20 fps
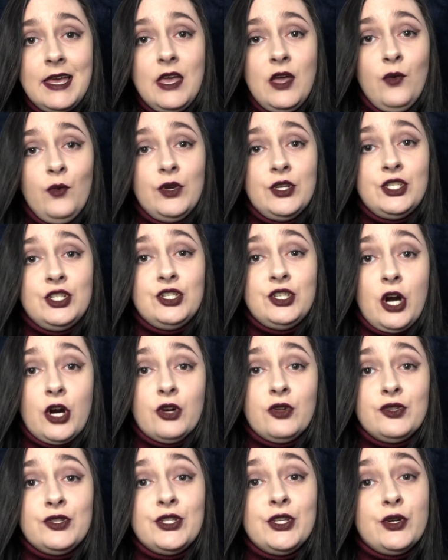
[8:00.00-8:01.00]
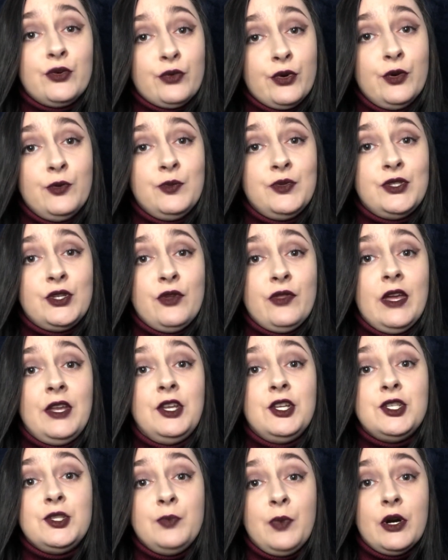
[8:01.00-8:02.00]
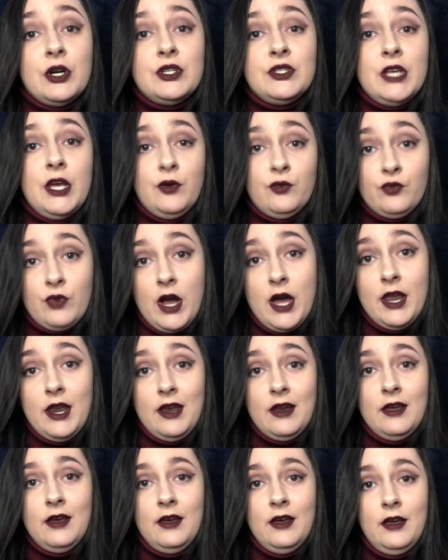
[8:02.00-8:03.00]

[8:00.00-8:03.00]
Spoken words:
which startles the group, so they disperse and run.